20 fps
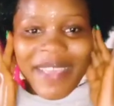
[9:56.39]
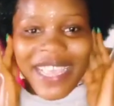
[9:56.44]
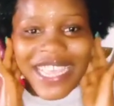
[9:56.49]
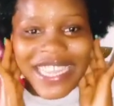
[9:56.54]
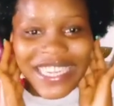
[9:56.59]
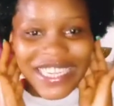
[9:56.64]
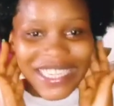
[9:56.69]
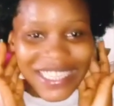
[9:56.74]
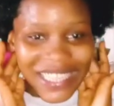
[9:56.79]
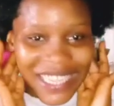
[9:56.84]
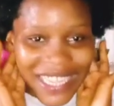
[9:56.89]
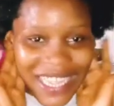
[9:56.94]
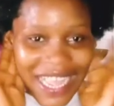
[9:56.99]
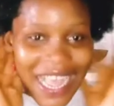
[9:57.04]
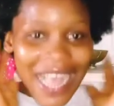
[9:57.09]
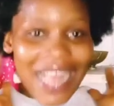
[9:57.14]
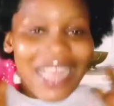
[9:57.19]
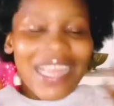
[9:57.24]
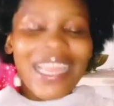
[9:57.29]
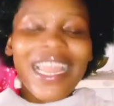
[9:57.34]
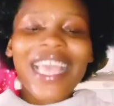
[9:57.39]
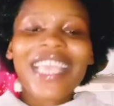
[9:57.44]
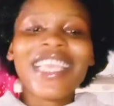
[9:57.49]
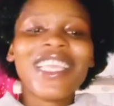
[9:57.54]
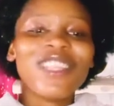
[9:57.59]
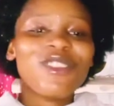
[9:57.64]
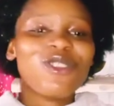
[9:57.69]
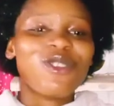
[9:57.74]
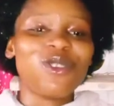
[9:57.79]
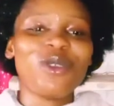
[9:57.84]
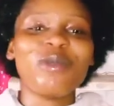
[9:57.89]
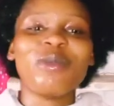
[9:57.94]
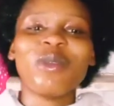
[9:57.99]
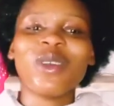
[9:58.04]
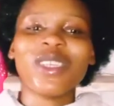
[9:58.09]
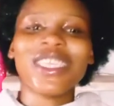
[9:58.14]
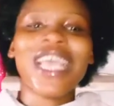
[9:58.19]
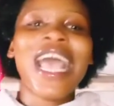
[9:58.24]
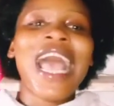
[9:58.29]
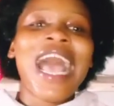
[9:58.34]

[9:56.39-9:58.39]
any day. I like it so much.